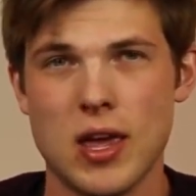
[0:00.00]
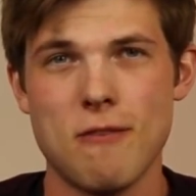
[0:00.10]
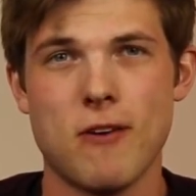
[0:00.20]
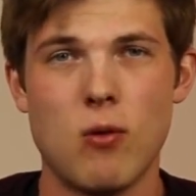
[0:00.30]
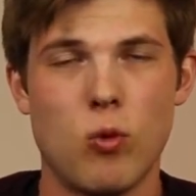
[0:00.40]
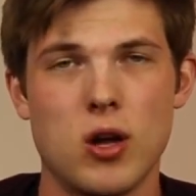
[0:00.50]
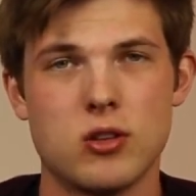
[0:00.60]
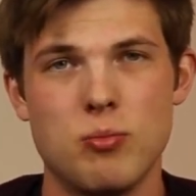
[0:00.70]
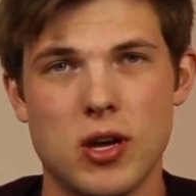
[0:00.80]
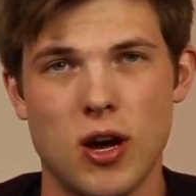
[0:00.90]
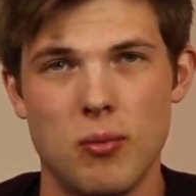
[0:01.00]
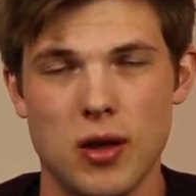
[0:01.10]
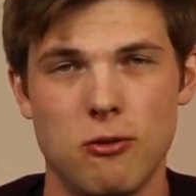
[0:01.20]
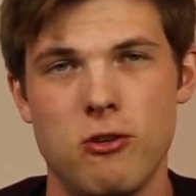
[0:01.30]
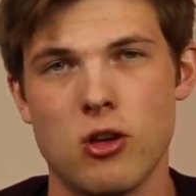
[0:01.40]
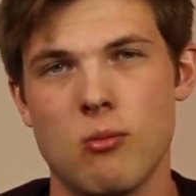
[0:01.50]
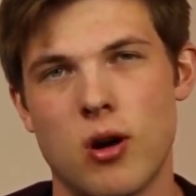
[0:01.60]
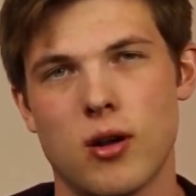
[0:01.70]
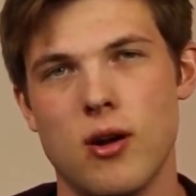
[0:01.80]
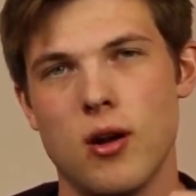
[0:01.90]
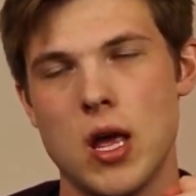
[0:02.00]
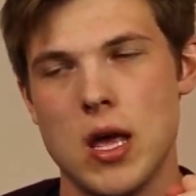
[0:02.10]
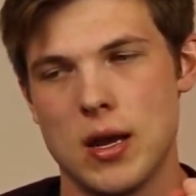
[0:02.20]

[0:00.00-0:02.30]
if I want to become an affiliate marketer?